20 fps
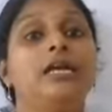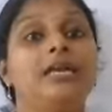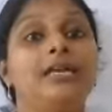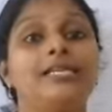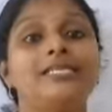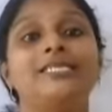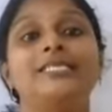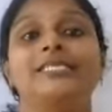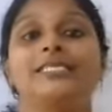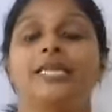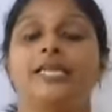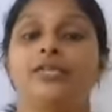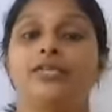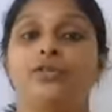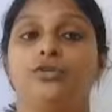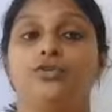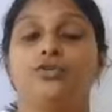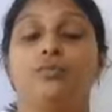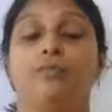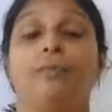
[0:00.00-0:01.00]
it's
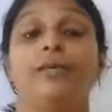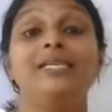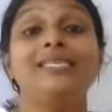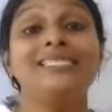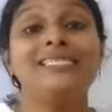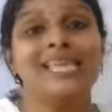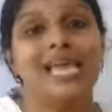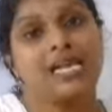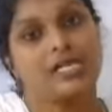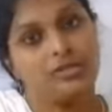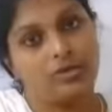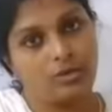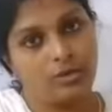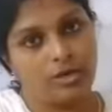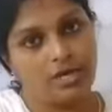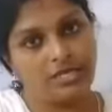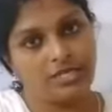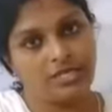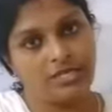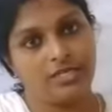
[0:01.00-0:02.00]
said to be
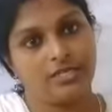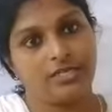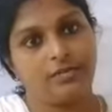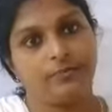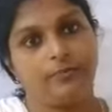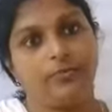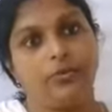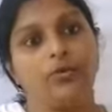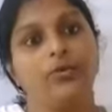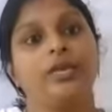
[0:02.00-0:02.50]
saturated.